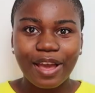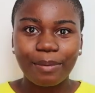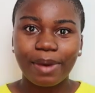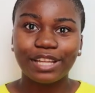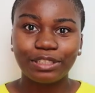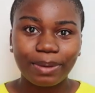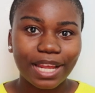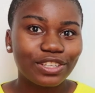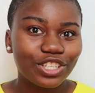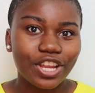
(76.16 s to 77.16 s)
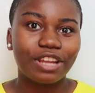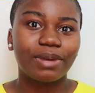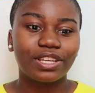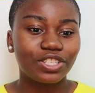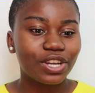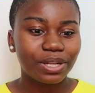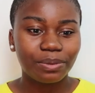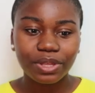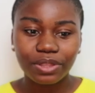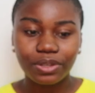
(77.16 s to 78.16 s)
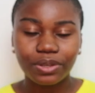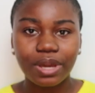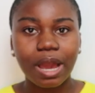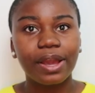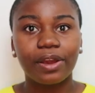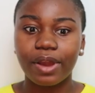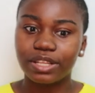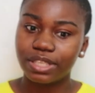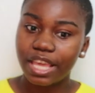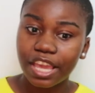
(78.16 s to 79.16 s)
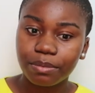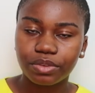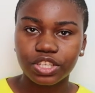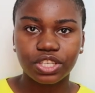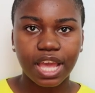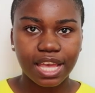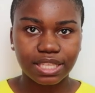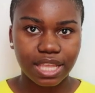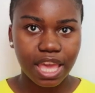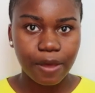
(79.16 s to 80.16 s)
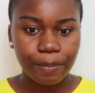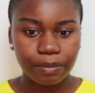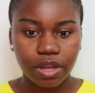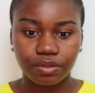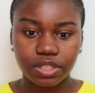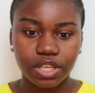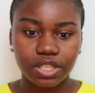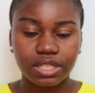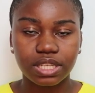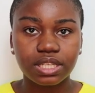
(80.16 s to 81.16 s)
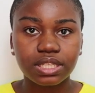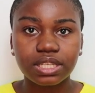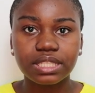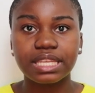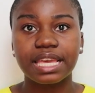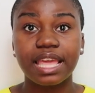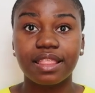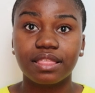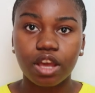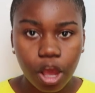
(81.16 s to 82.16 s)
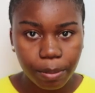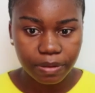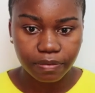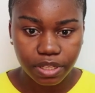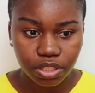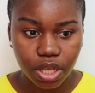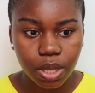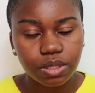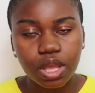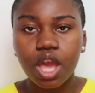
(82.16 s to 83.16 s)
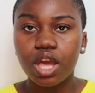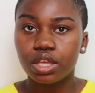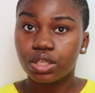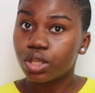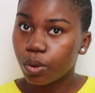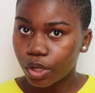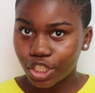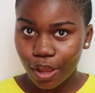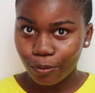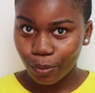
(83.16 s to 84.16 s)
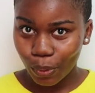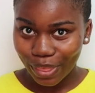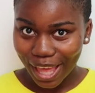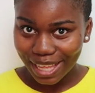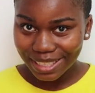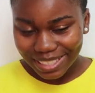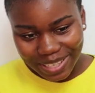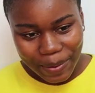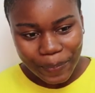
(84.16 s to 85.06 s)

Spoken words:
I do plan on sharing my journey with you, how I got into Cambridge as a research assistant, in coming videos, so watch out for that.